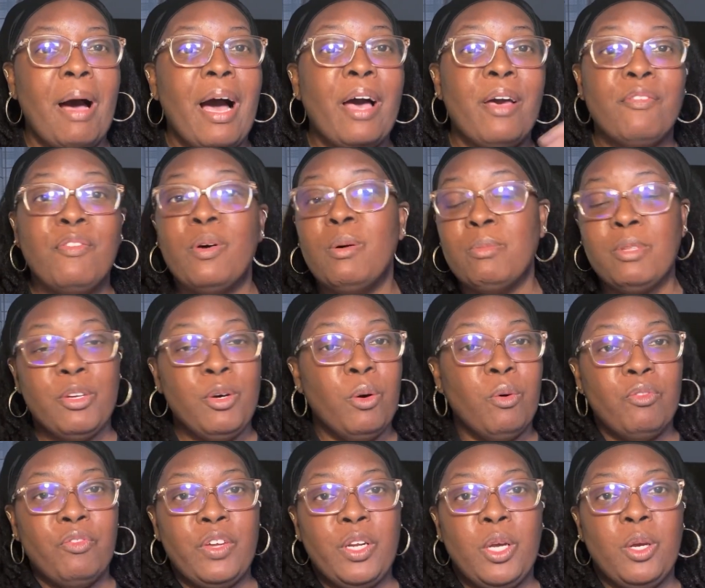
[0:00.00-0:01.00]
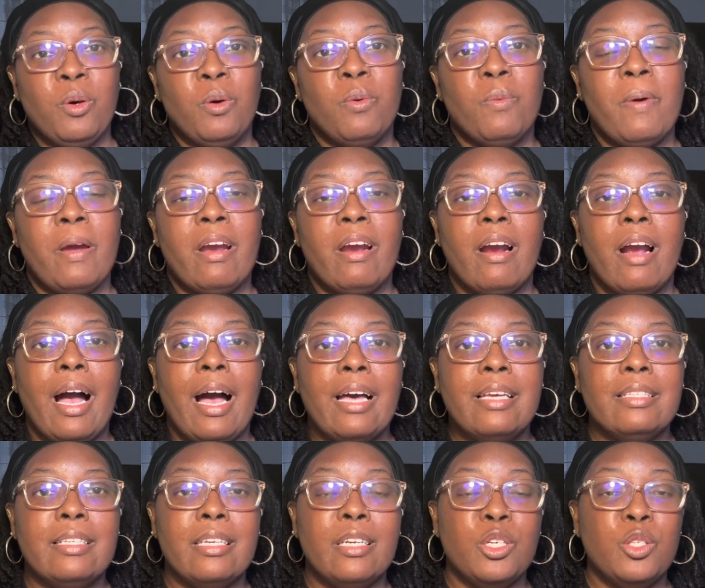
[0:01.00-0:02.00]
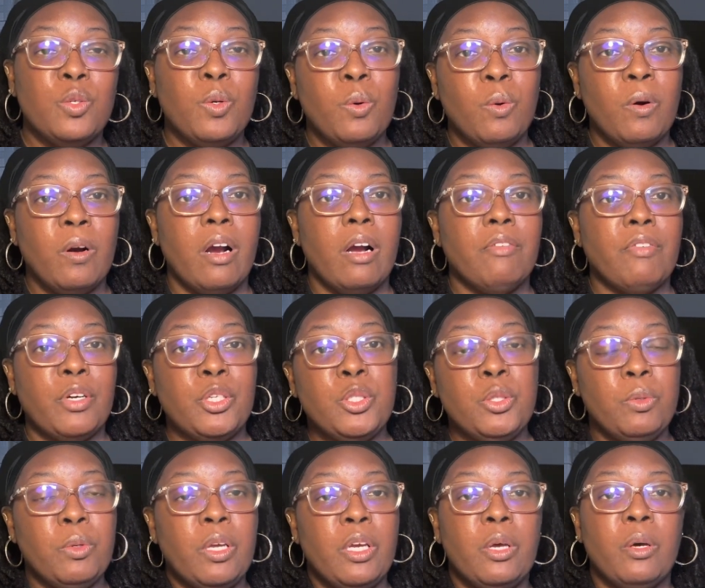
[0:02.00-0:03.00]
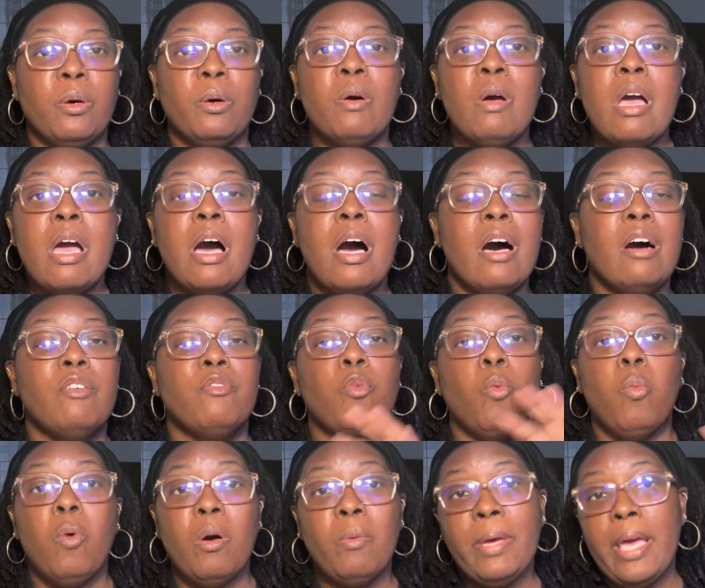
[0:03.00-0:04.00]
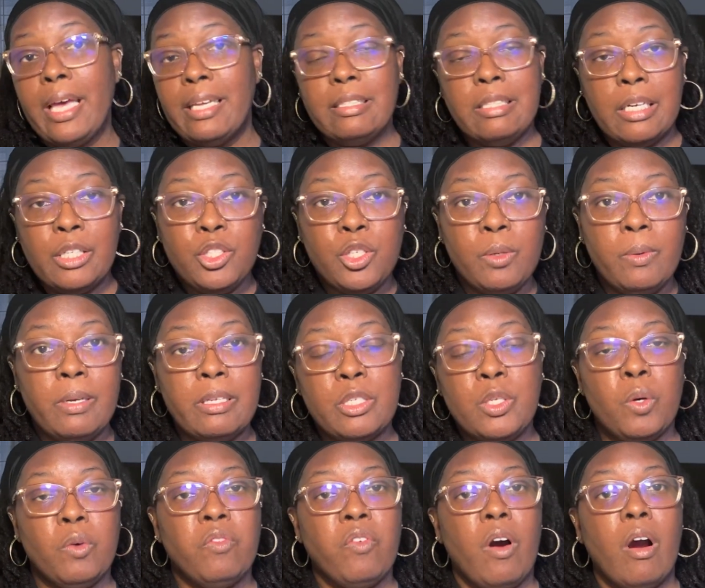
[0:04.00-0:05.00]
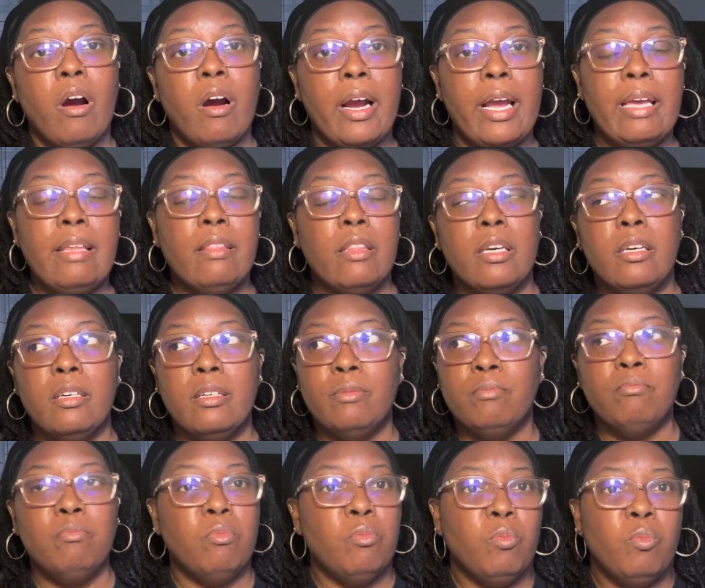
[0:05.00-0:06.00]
i filmed a whole video where i did a tour of our studio of what we had done to it so far in the